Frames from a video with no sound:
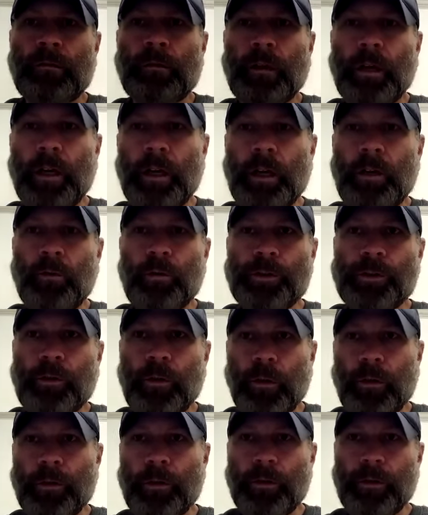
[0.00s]
Hey, what's
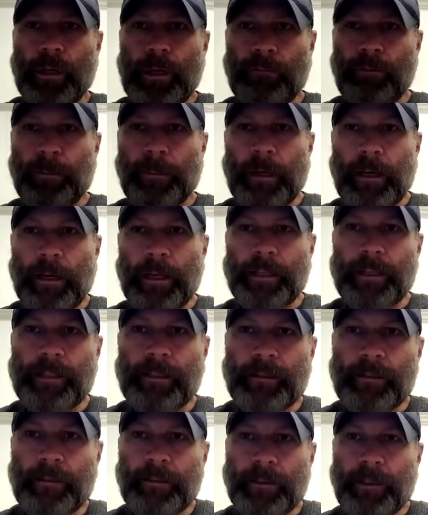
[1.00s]
going on, everybody?
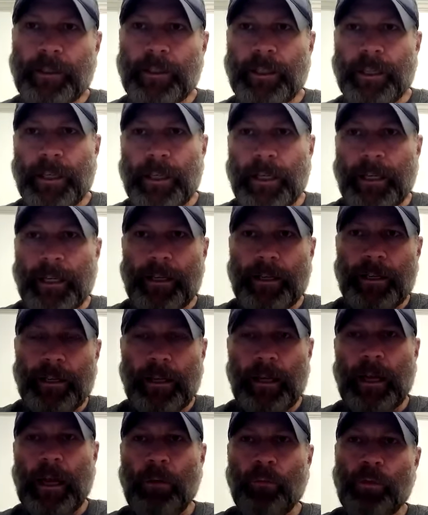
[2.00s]
Today
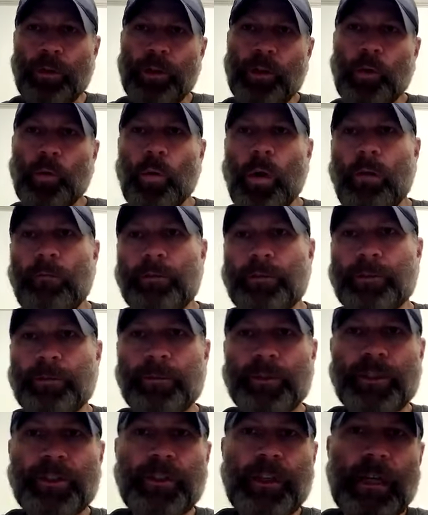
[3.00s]
I want to go over some
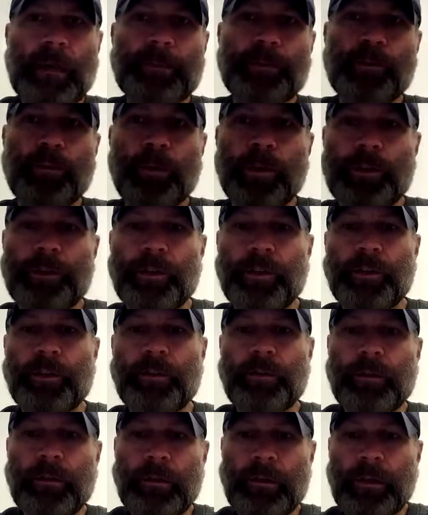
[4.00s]
steps with you
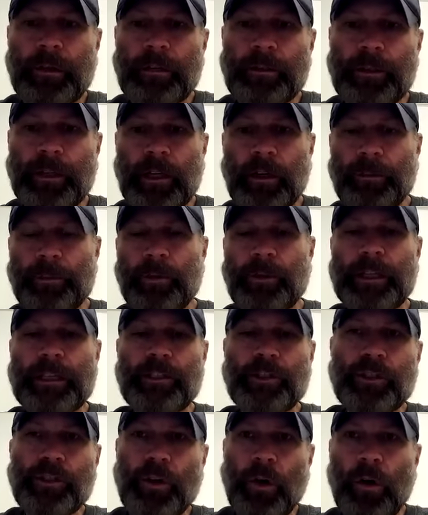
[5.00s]
to help you get
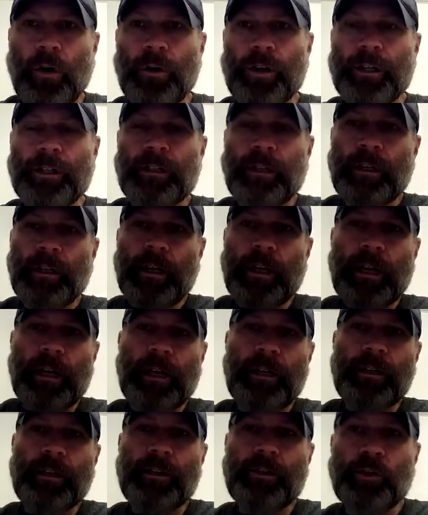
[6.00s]
started
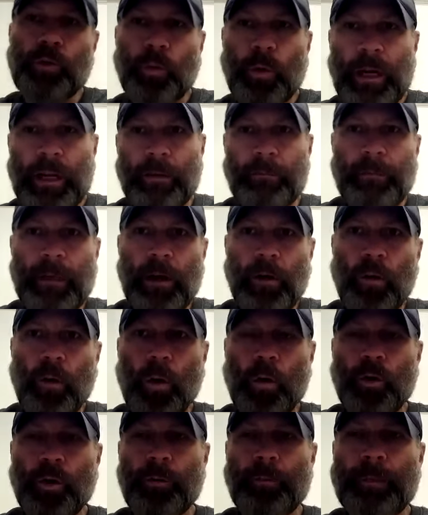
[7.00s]
in the direct mail
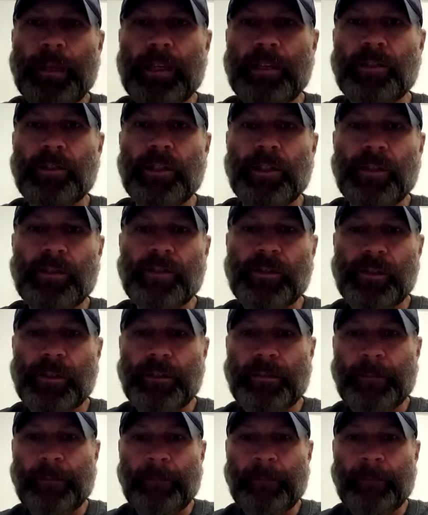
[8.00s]
order business.